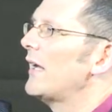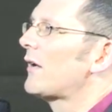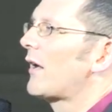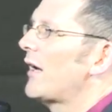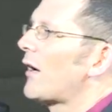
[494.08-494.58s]

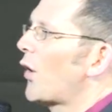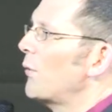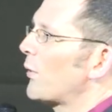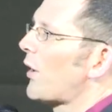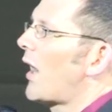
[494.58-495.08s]
in, in
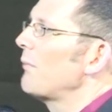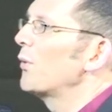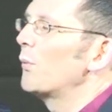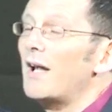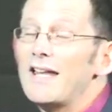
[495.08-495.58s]
global
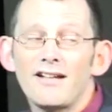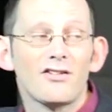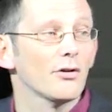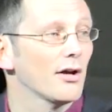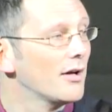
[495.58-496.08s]
climate will lead
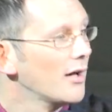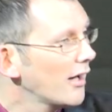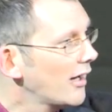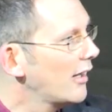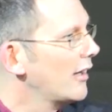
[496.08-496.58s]
to
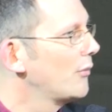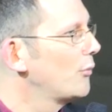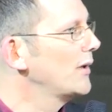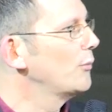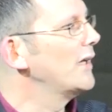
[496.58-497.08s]
uh,
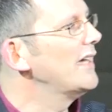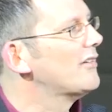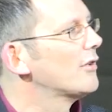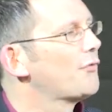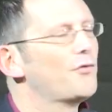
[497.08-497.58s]
will, will
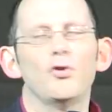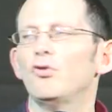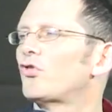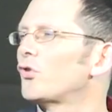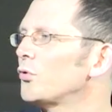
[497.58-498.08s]
lead to
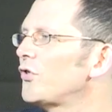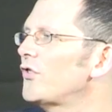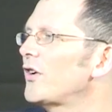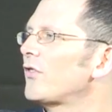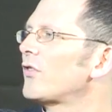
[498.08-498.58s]
food
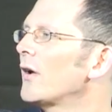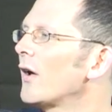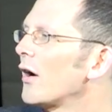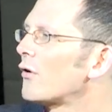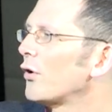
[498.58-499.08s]
shortages
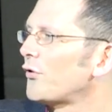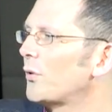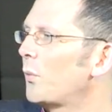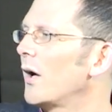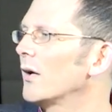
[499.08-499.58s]
across
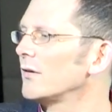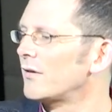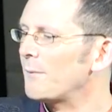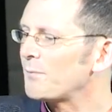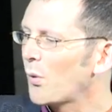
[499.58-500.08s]
the
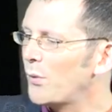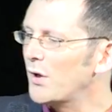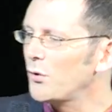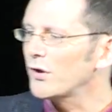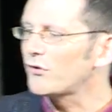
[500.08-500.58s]
world. We
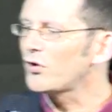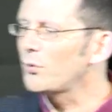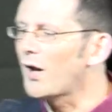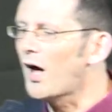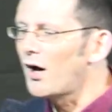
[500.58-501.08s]
know that two and a